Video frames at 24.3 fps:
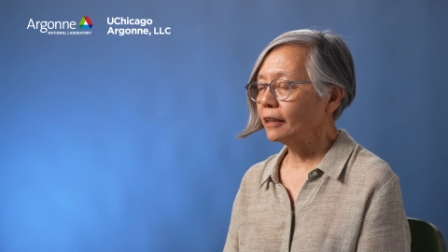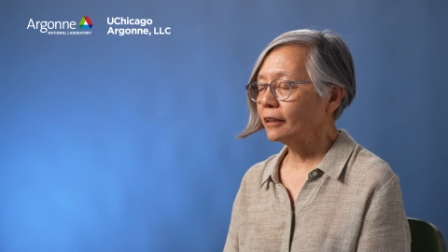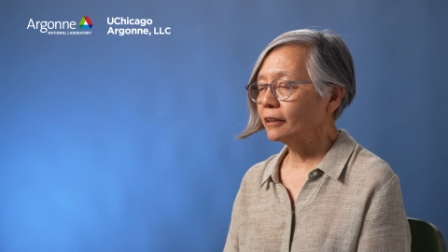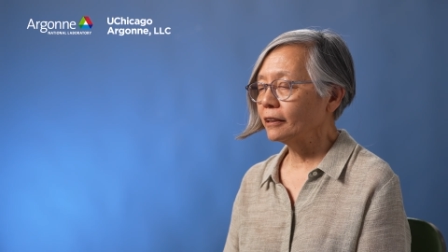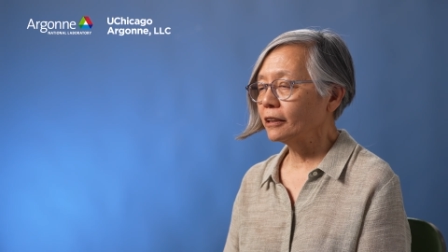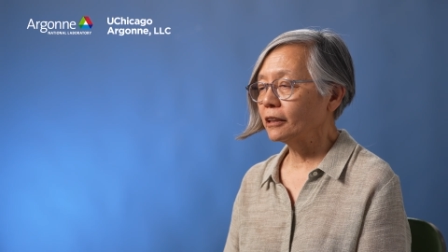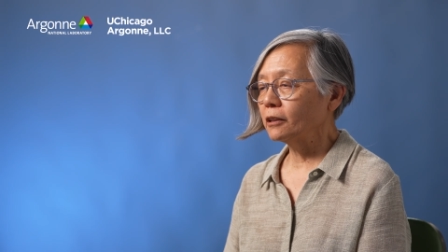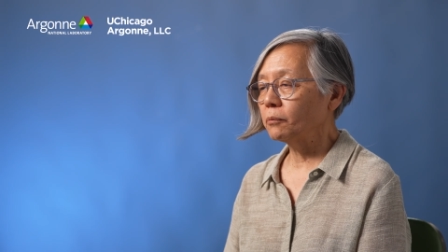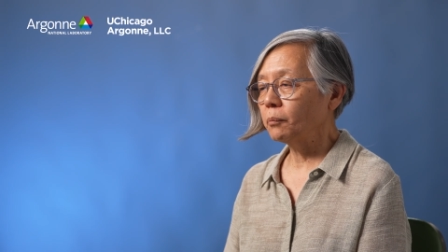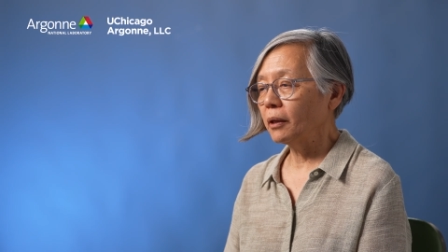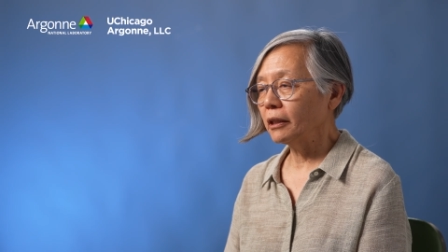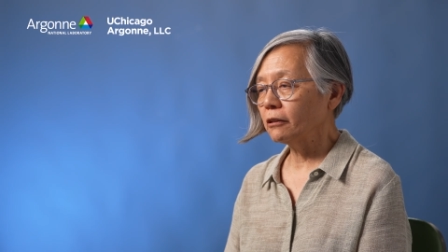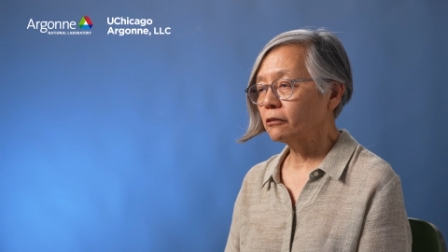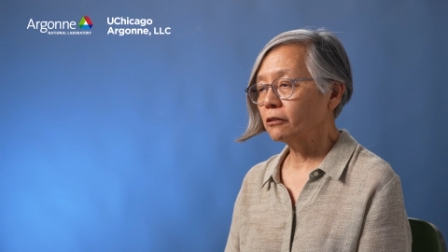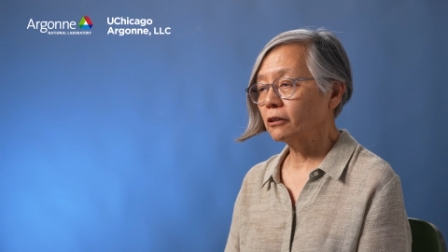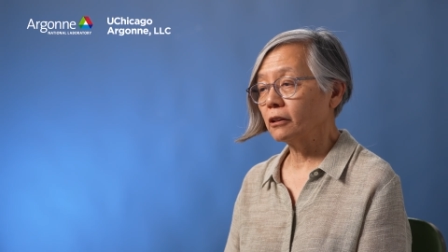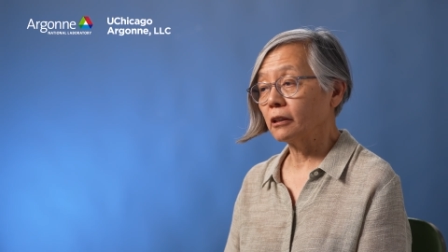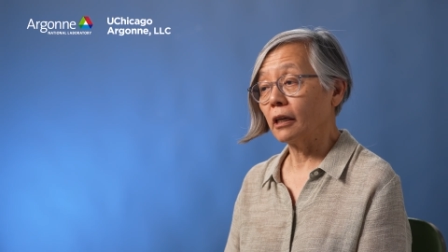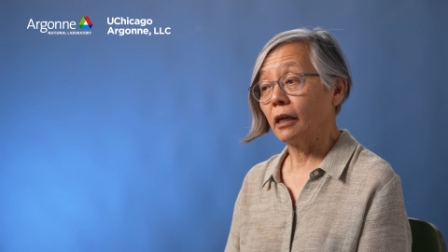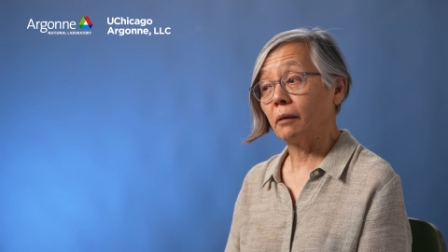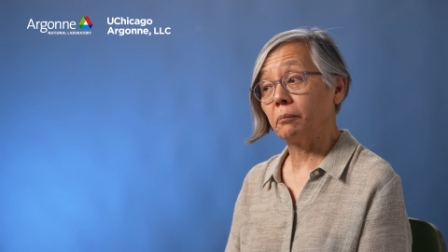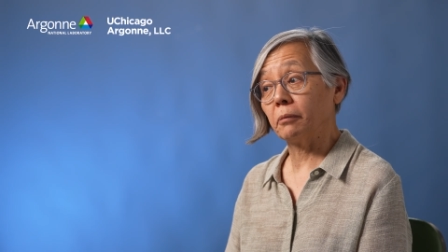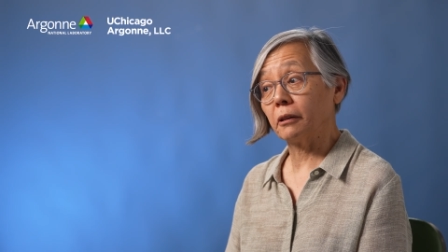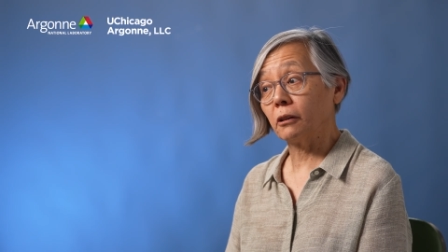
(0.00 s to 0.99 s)
as a
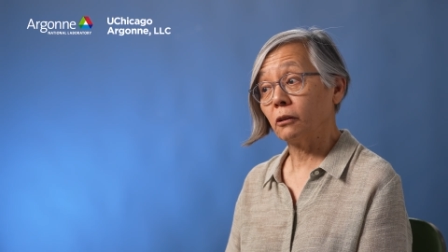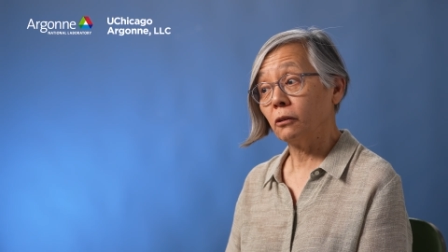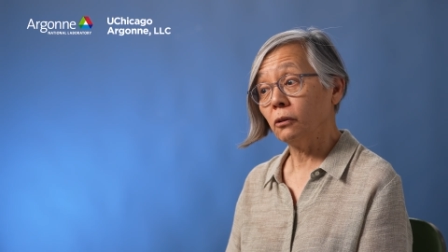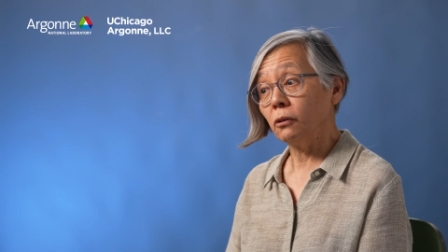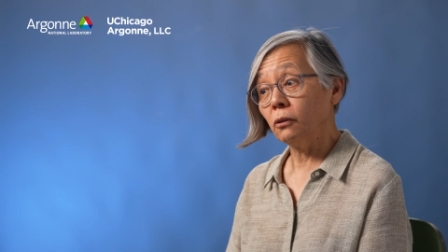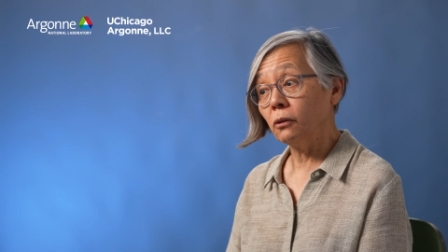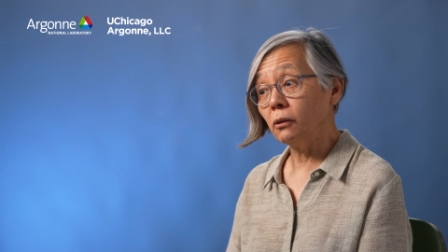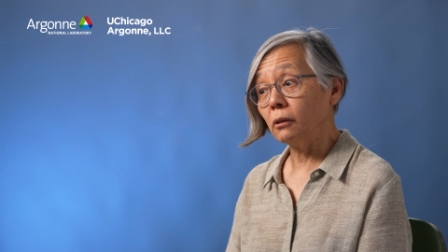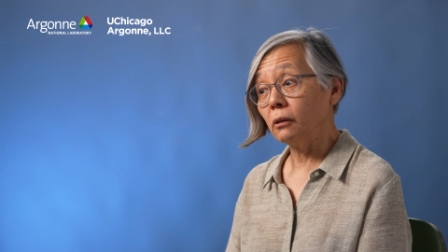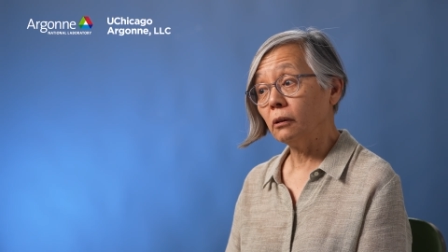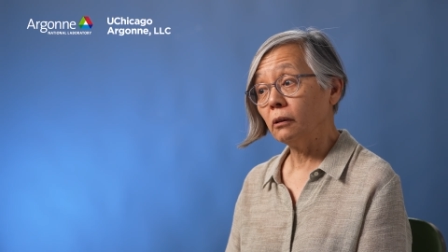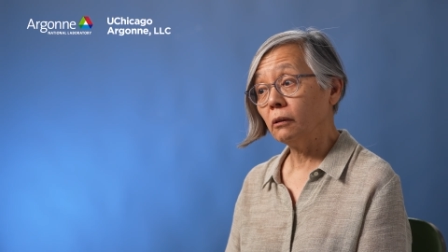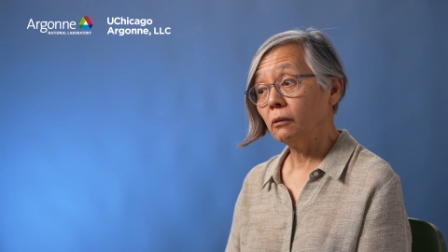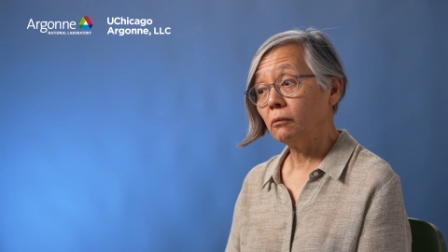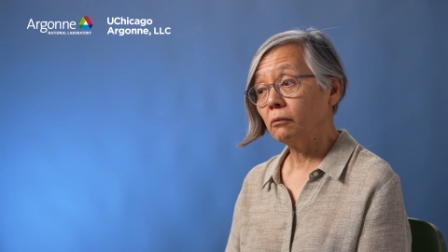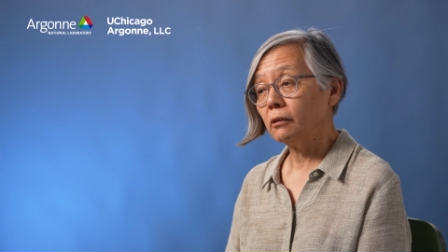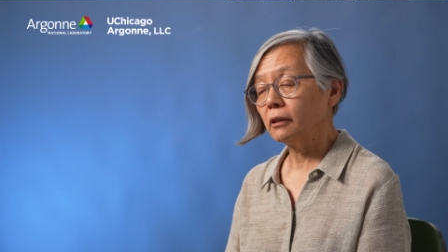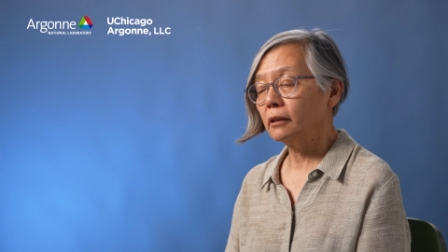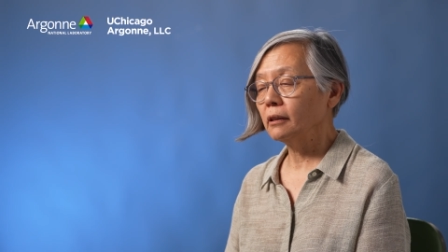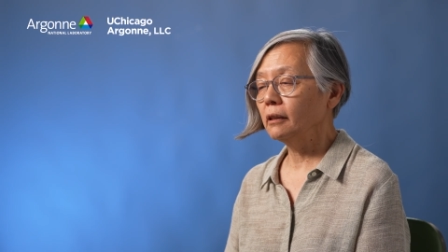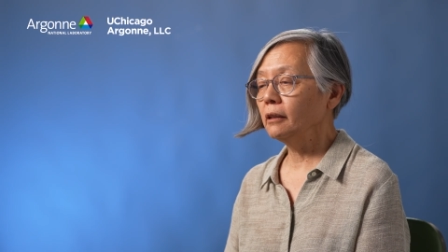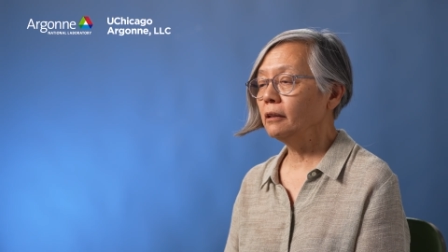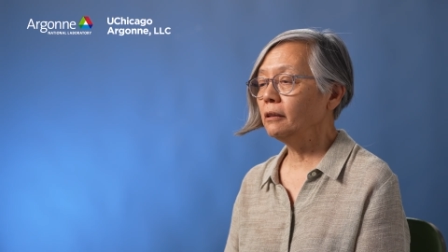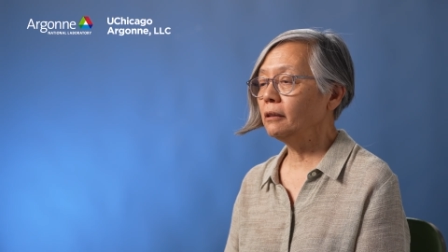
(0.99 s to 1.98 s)
spectroscopic tool
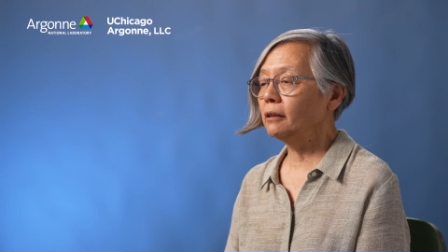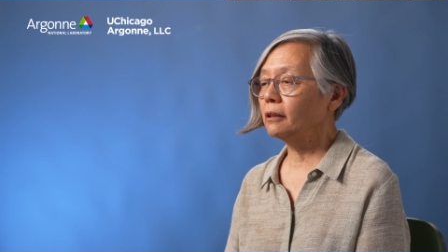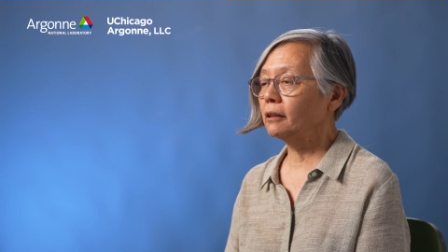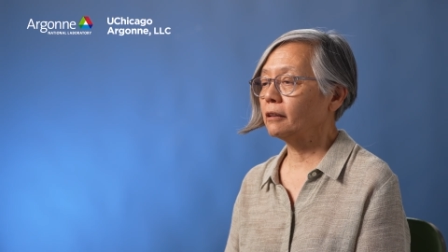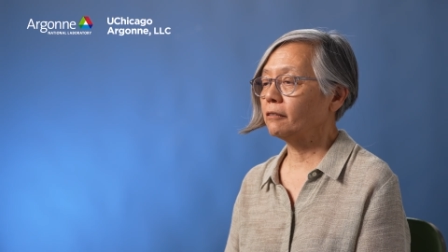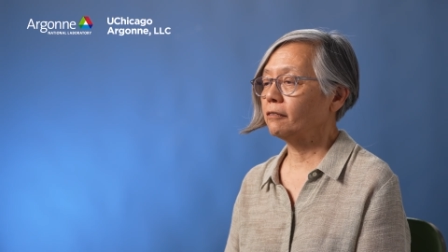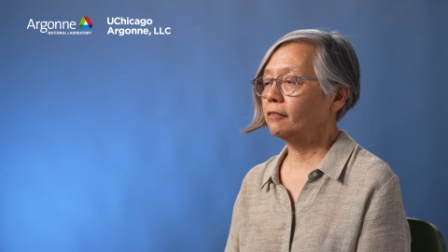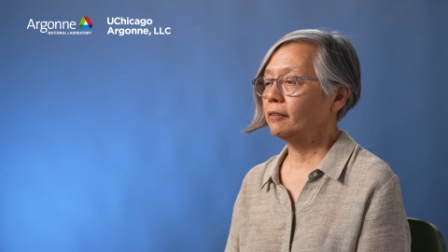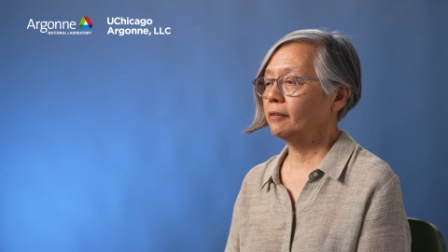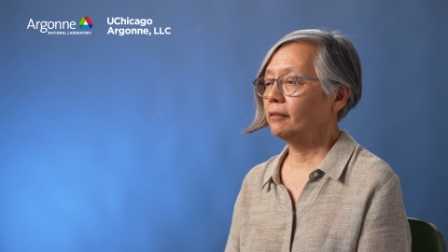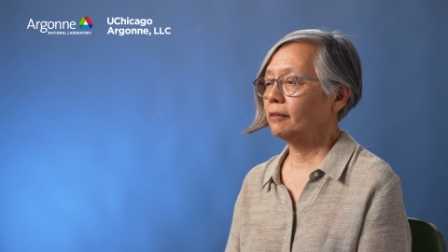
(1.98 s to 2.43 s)
was elusive.